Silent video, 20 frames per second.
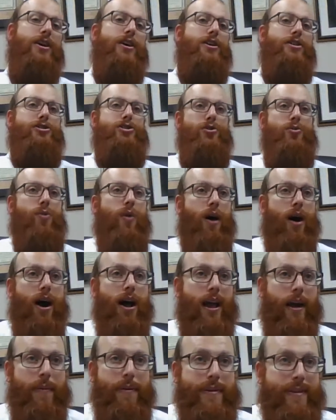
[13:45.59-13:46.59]
So why
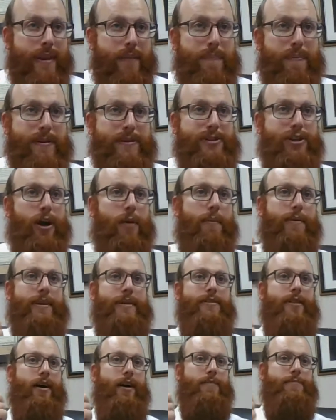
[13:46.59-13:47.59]
are we dipping so many
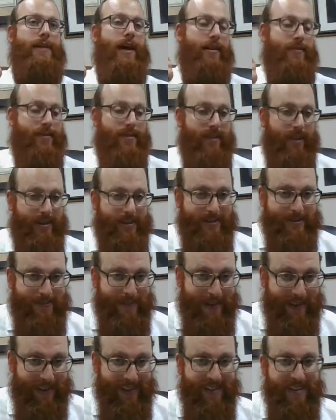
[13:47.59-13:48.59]
times at tonight's
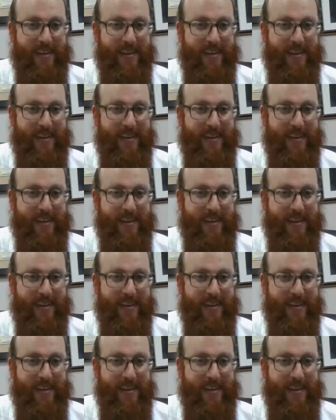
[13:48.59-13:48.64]
meal?